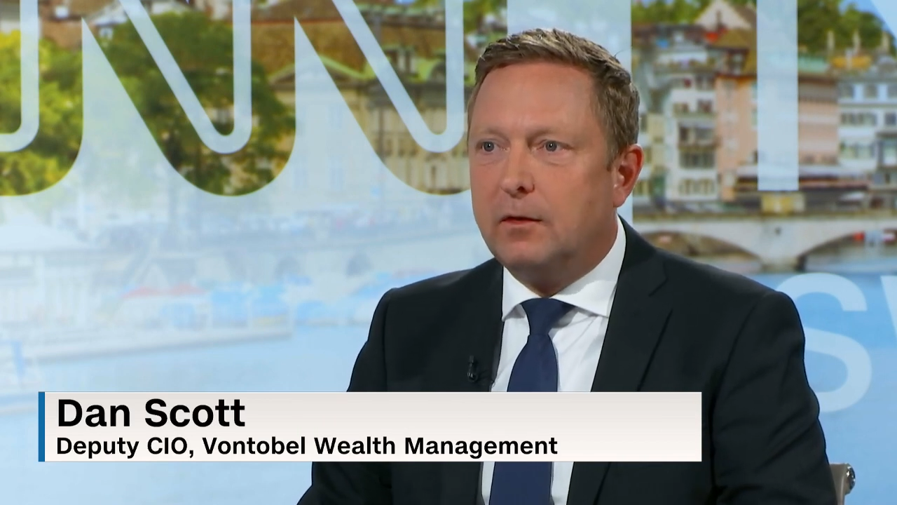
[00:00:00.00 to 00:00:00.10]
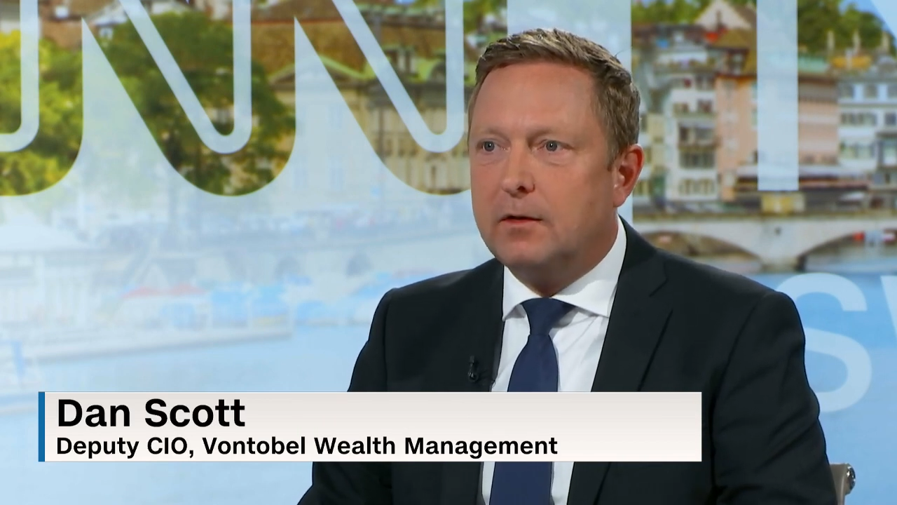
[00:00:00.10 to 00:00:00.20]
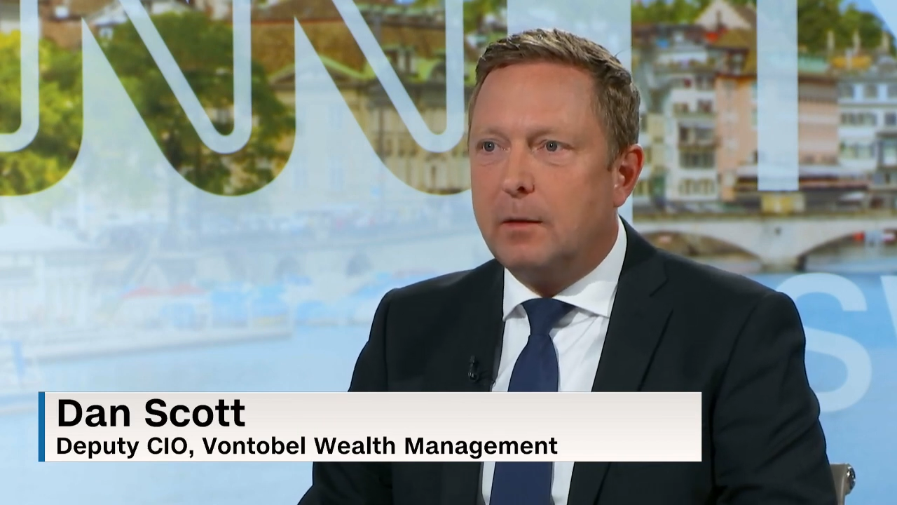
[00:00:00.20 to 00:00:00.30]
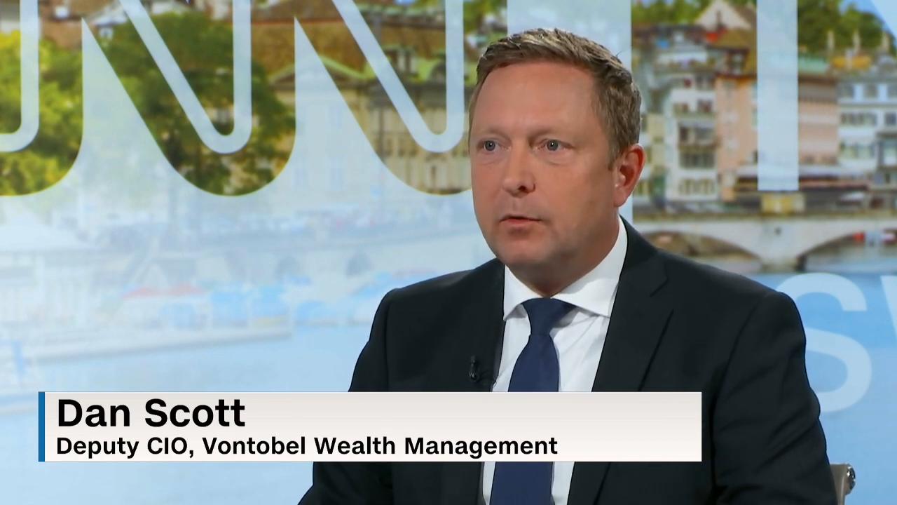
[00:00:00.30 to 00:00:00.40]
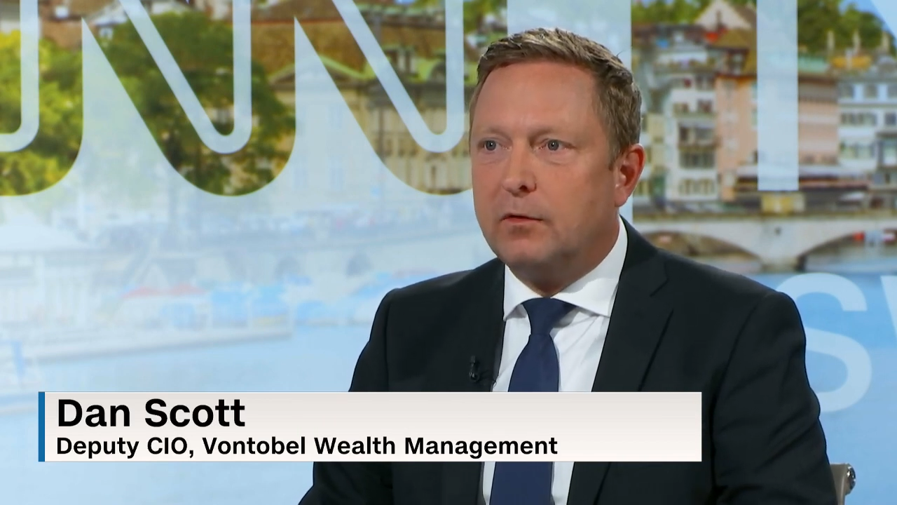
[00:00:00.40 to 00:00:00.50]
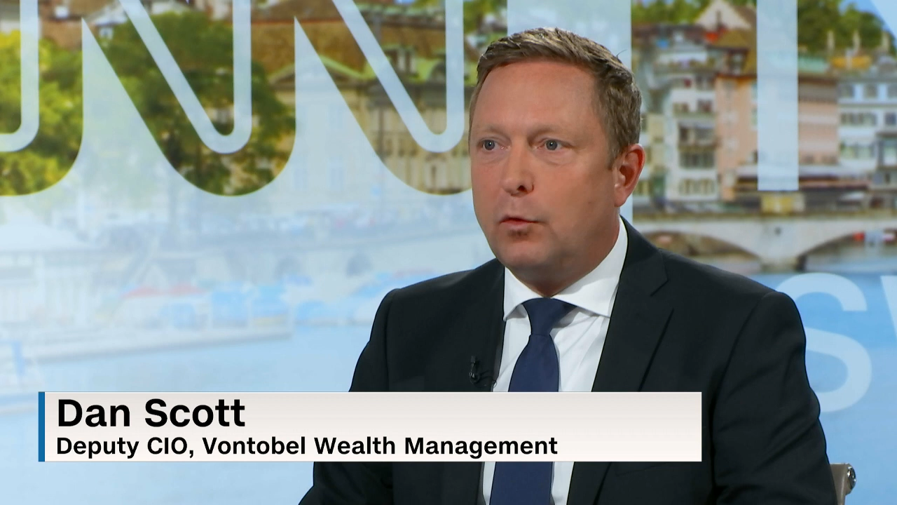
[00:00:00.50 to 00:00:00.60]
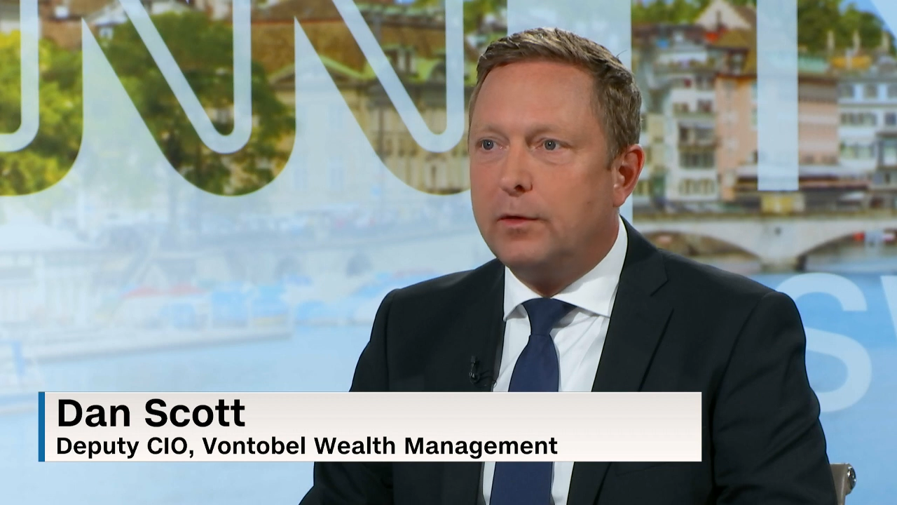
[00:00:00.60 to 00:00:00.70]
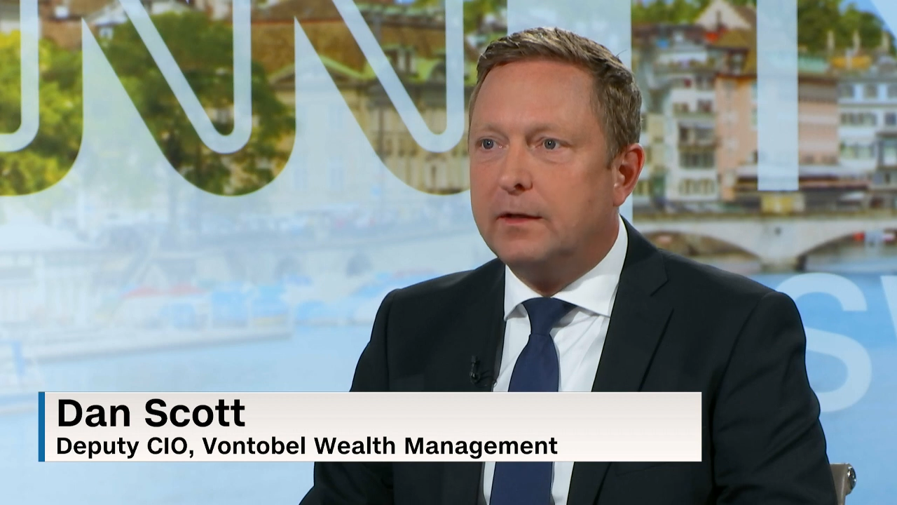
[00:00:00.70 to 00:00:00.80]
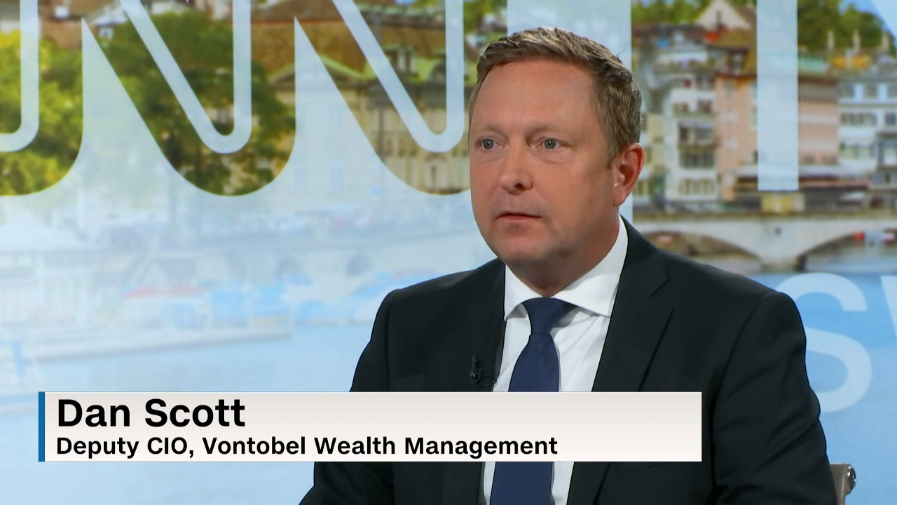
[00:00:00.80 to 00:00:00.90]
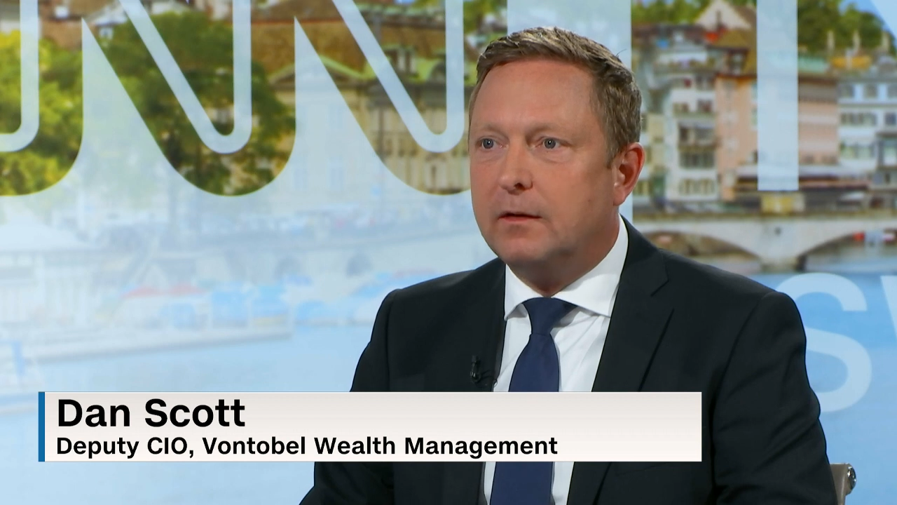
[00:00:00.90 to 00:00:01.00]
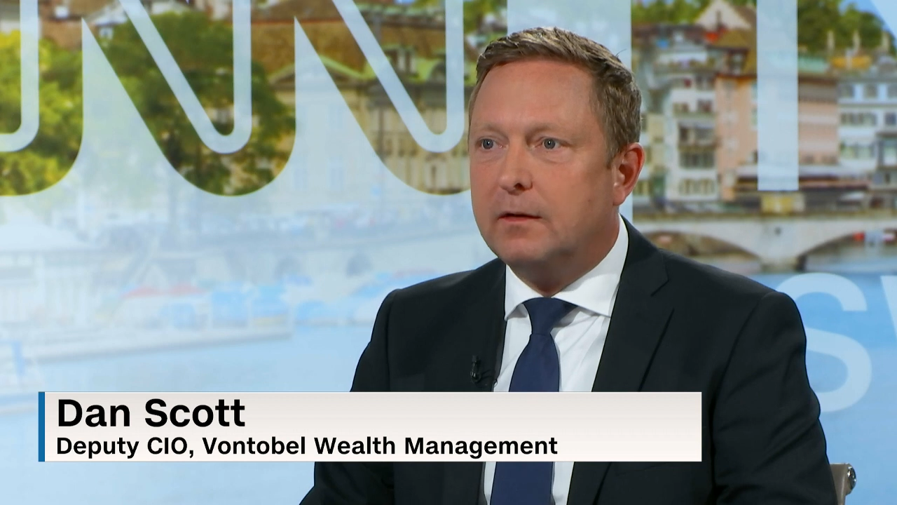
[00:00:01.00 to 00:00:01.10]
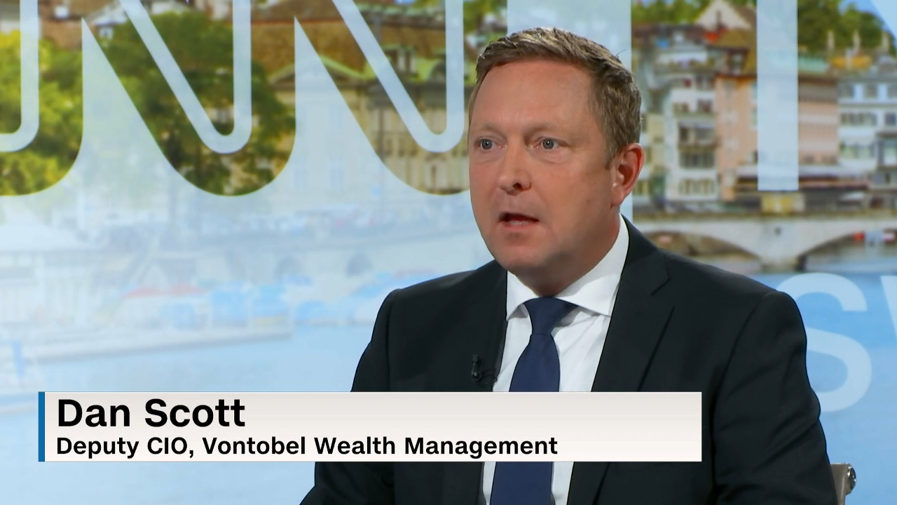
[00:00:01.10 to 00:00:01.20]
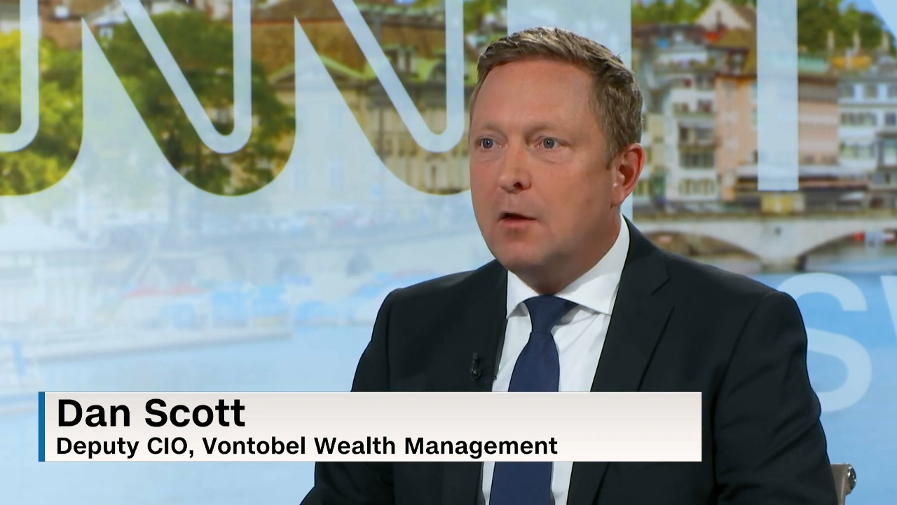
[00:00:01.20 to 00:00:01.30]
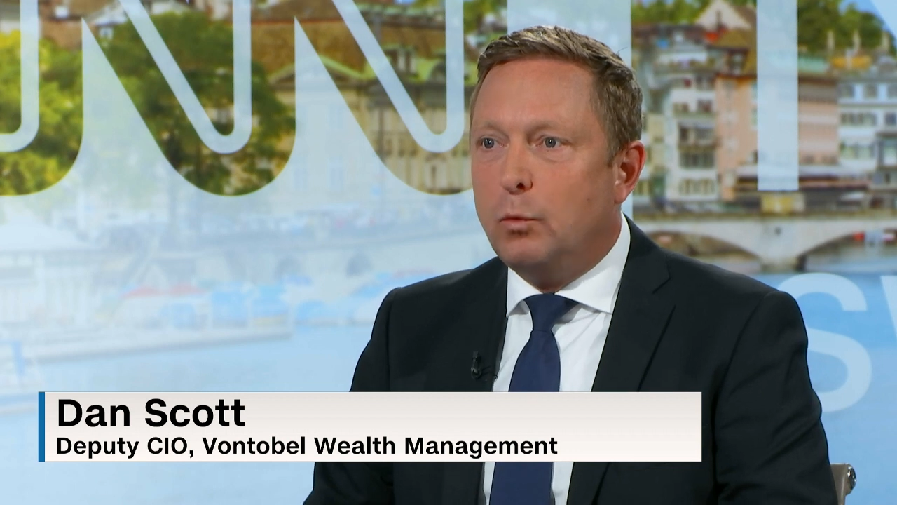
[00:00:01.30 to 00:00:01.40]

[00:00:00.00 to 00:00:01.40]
There are a number of holdings that